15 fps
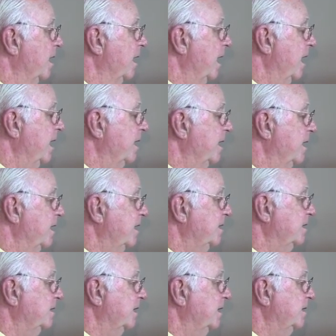And
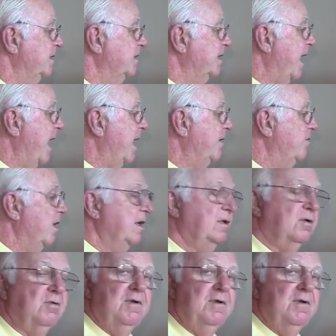this is his address,